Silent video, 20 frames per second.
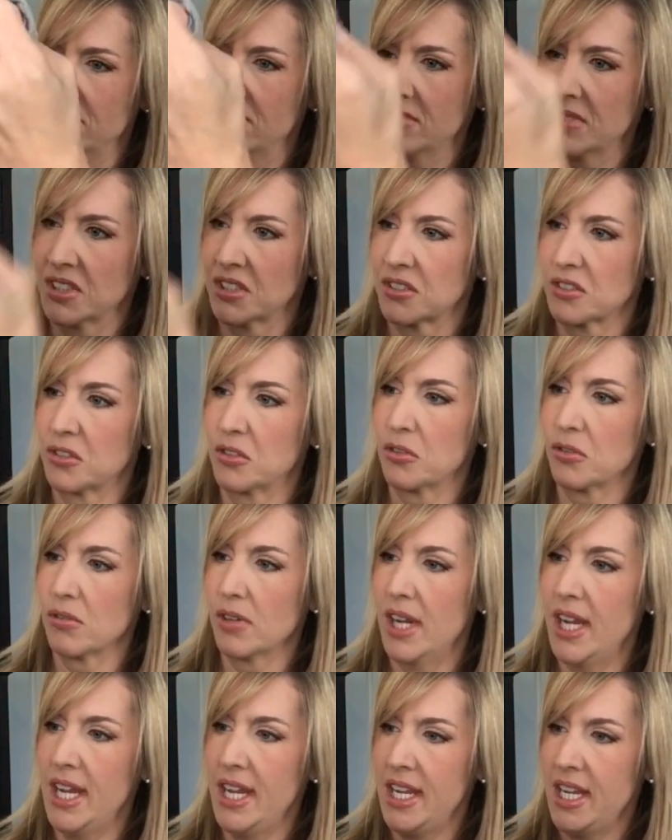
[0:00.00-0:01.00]
this
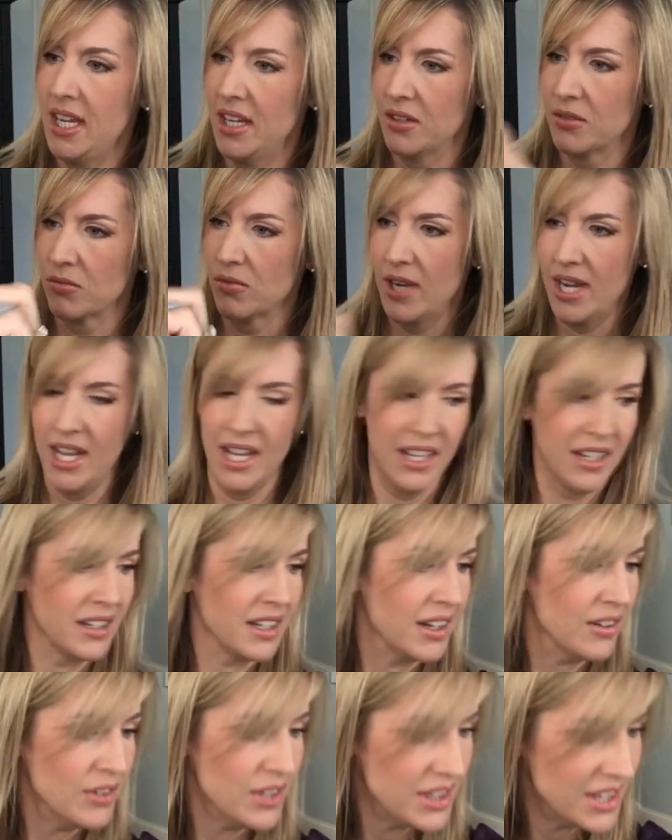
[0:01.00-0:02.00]
gray and red.
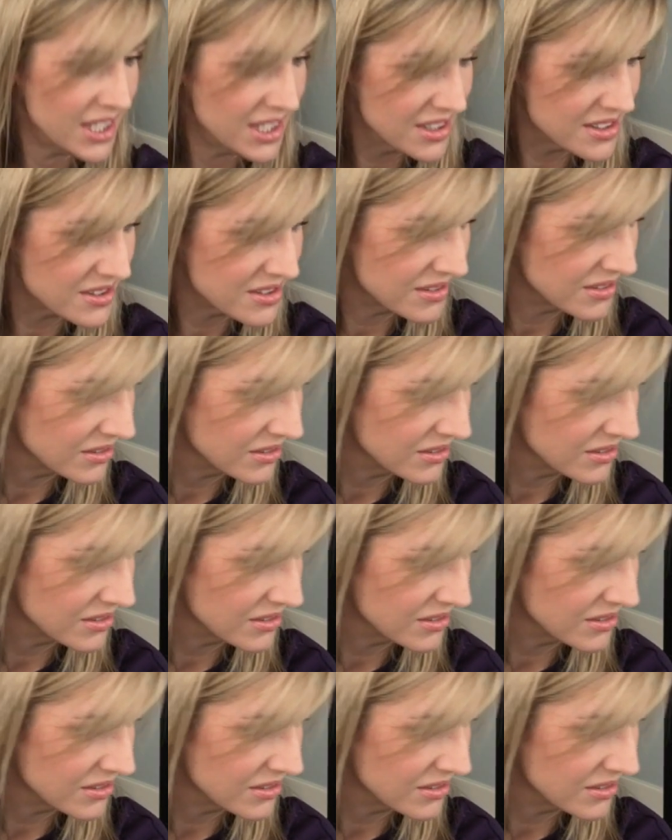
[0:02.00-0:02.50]
Everything is